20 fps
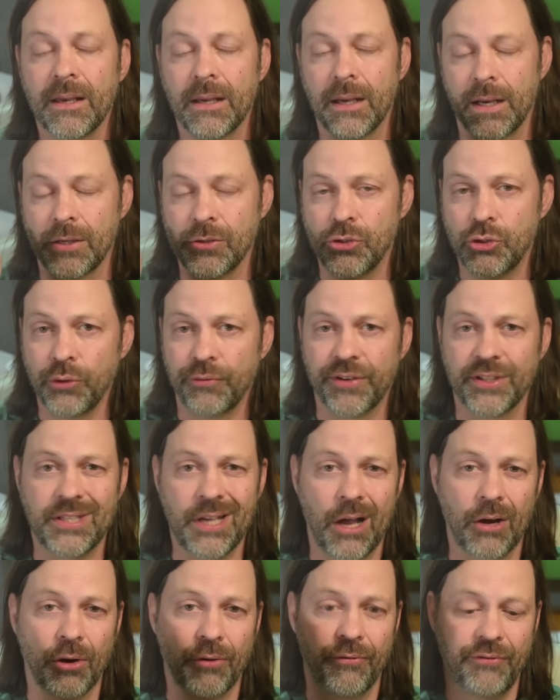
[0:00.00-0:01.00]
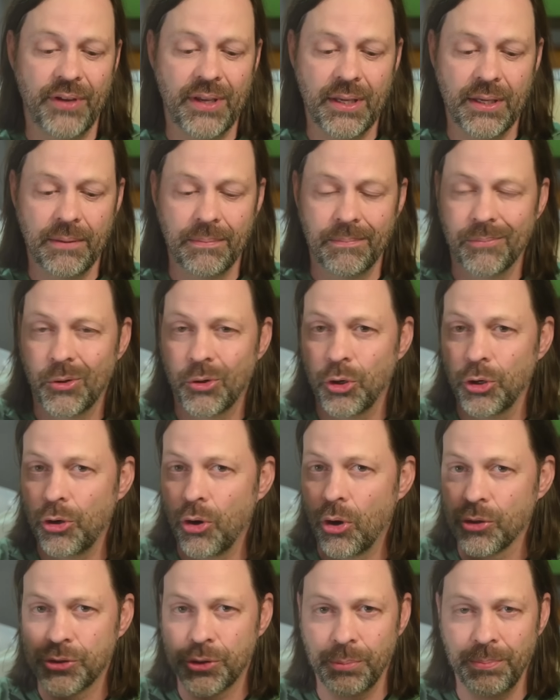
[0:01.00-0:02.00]
Uh, zoo photography could
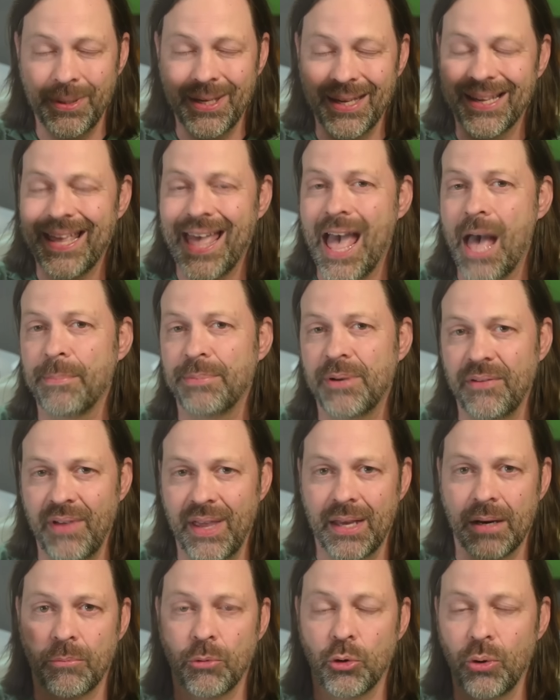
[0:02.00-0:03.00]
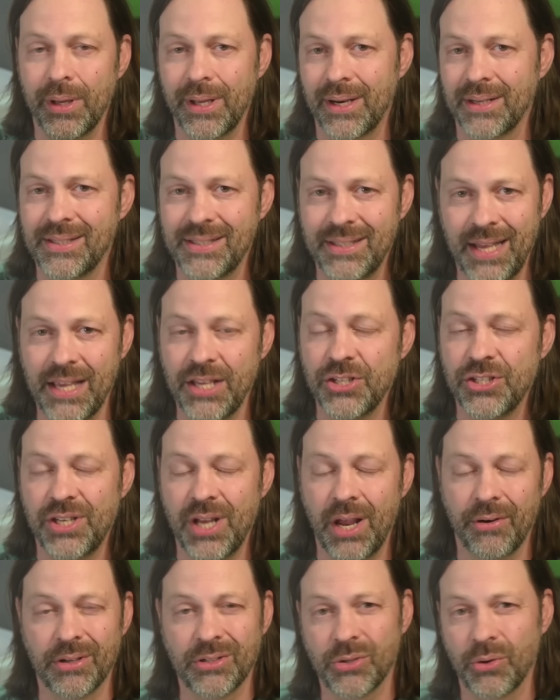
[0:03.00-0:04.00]
also be a captive animal in a staged area.